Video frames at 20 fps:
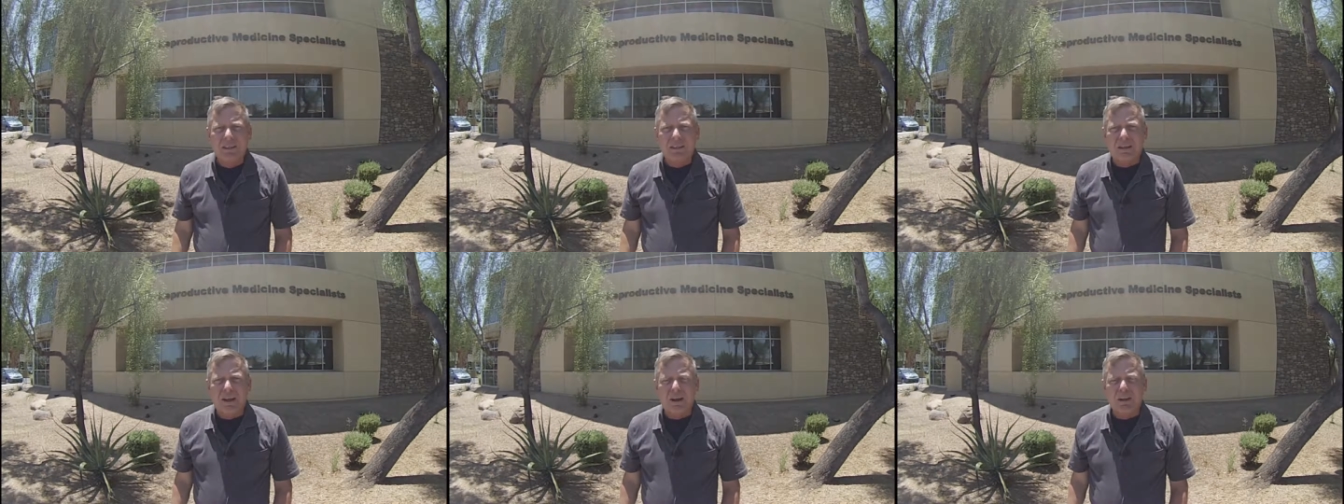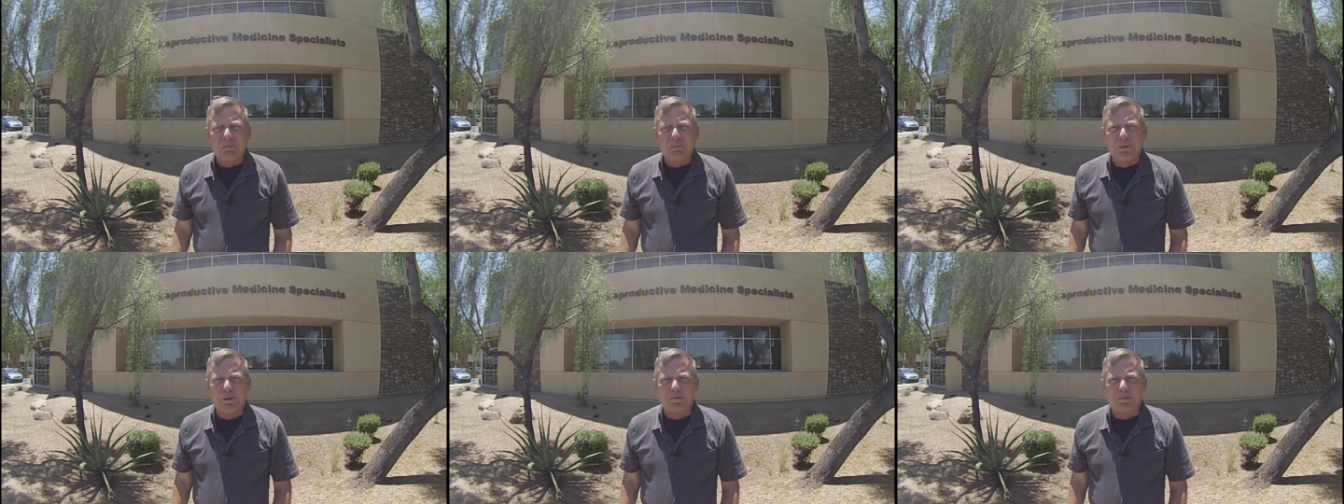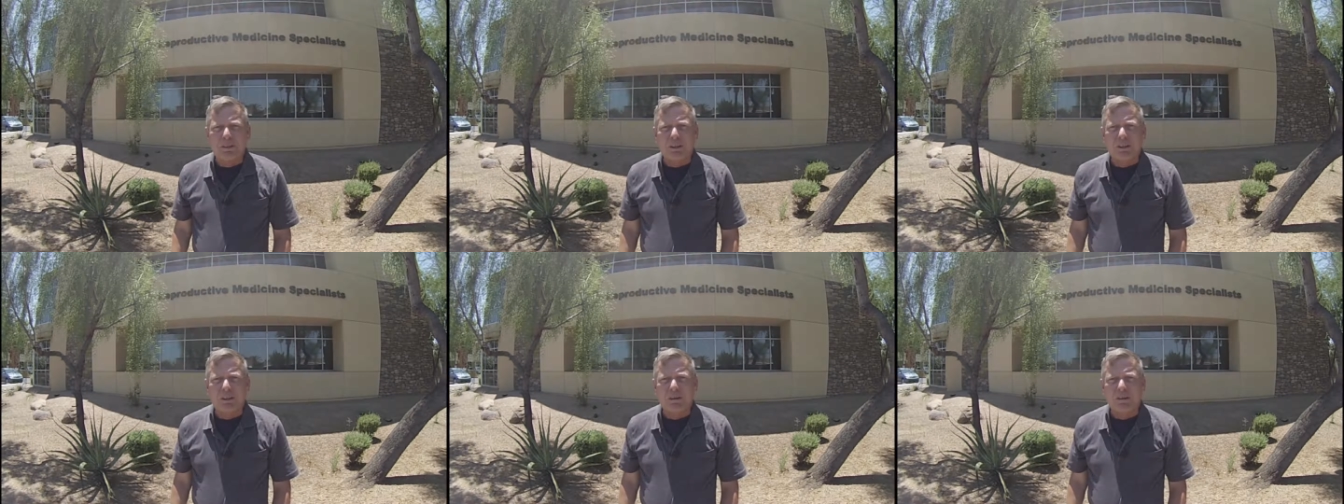God is
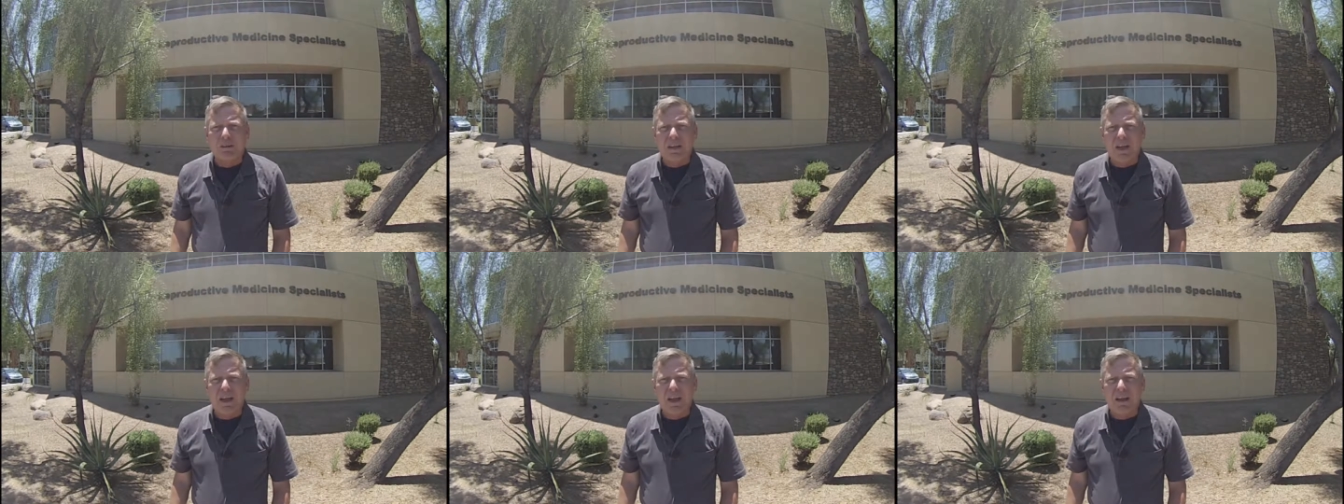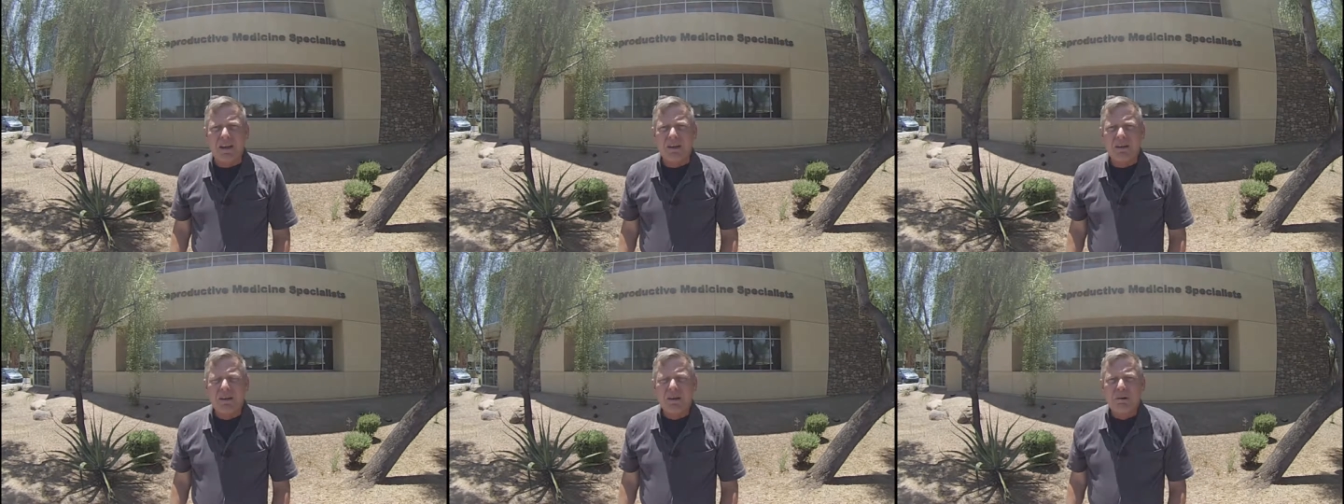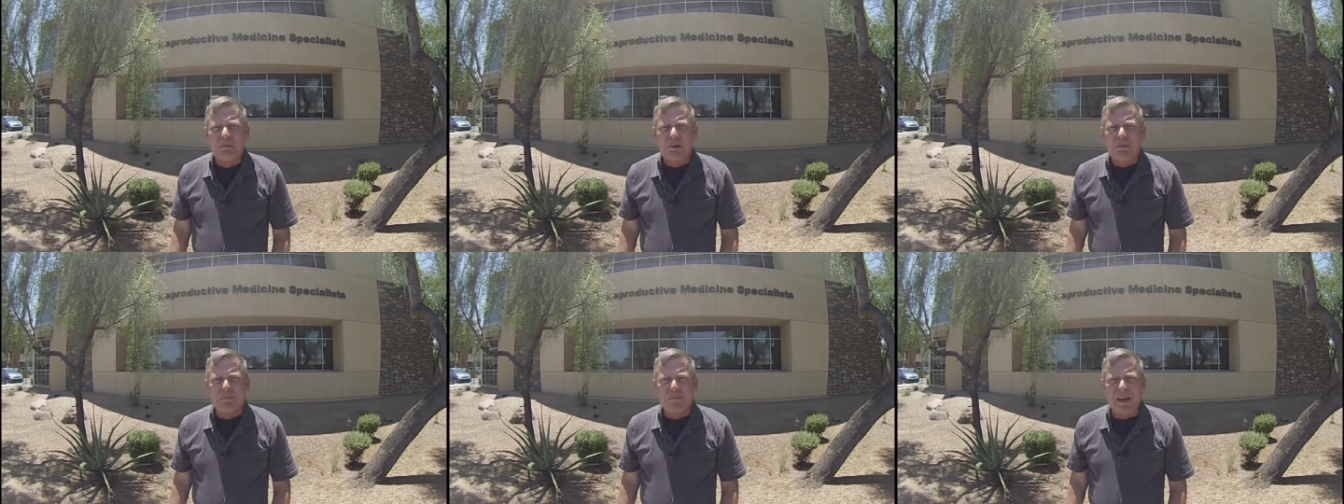perfectly okay
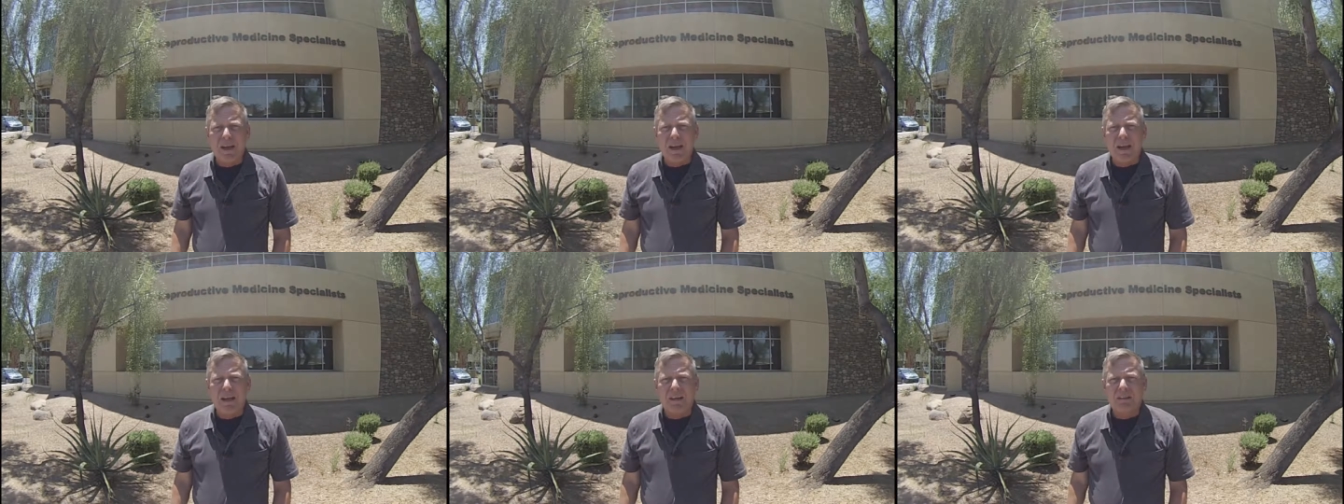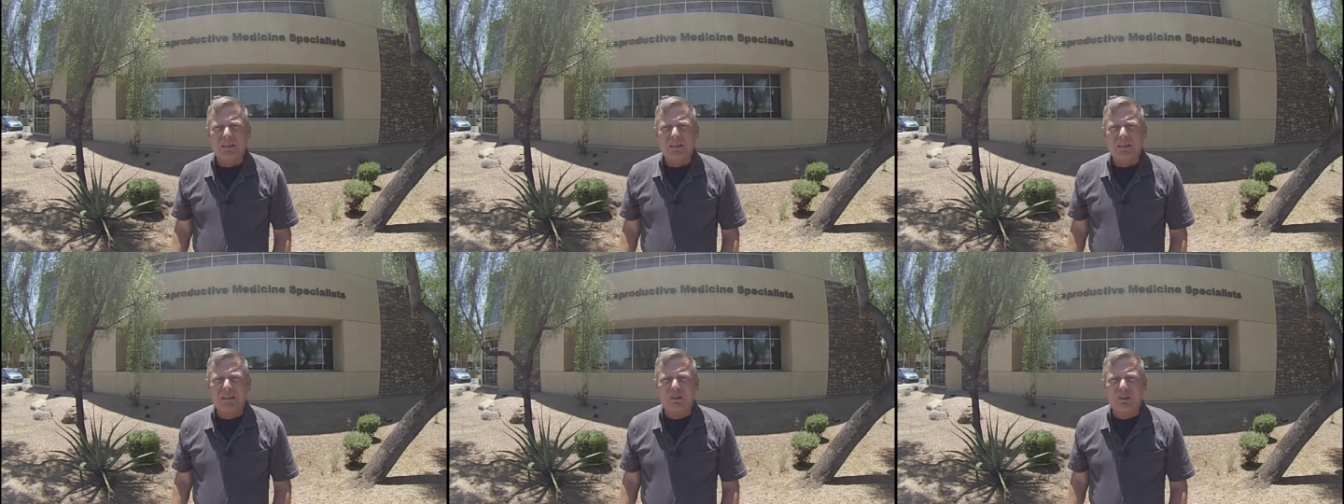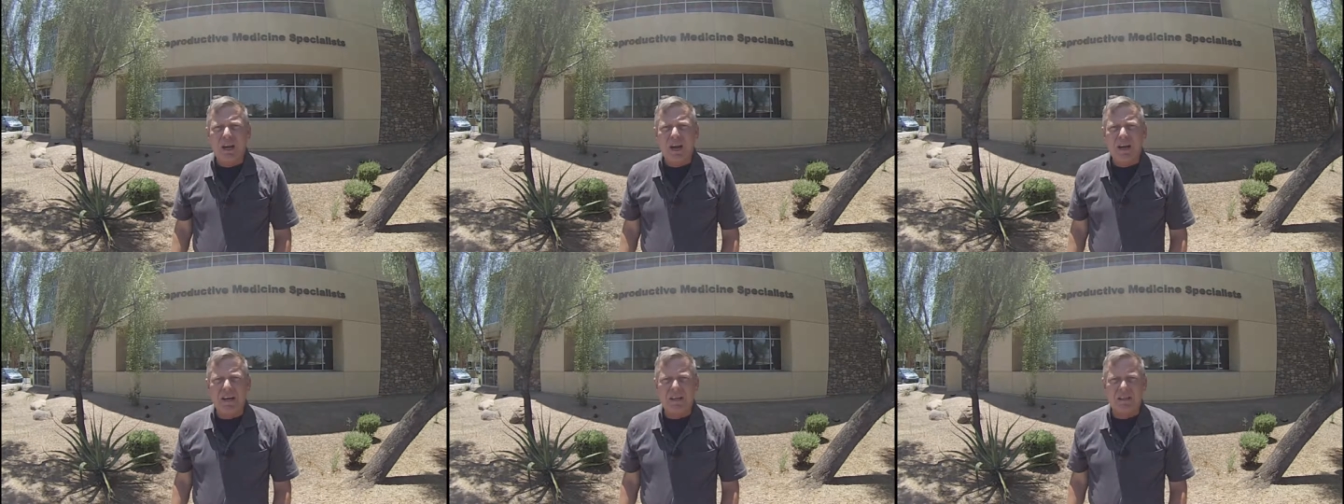with man
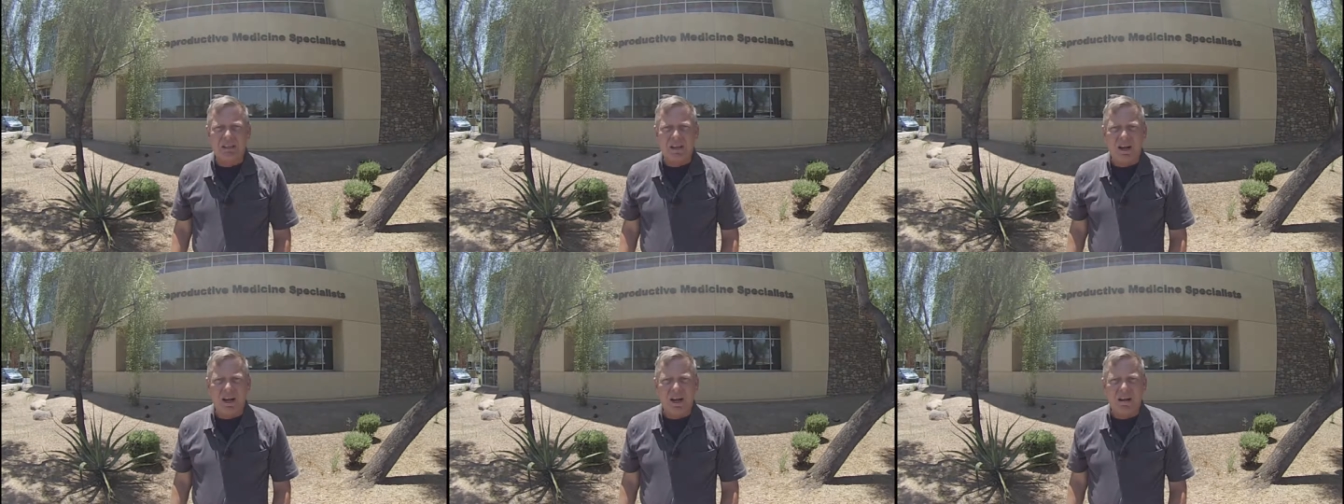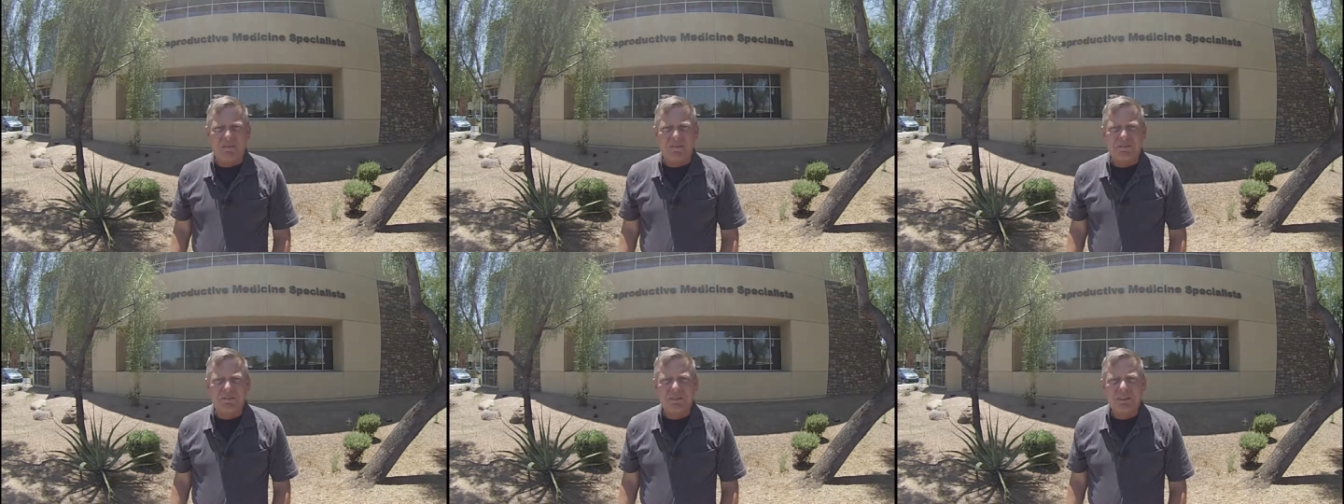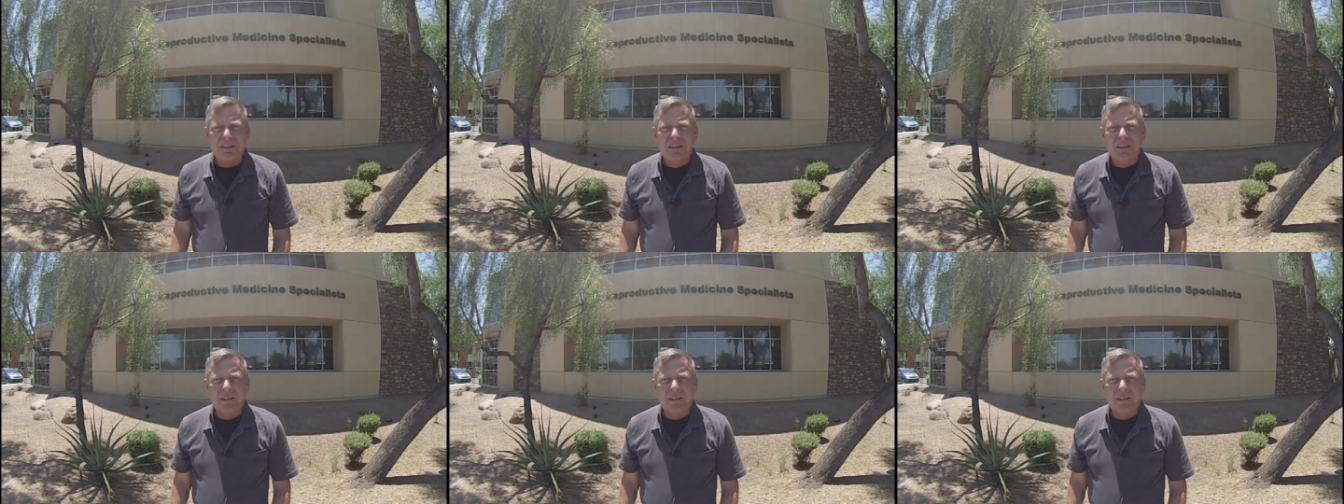creating lives.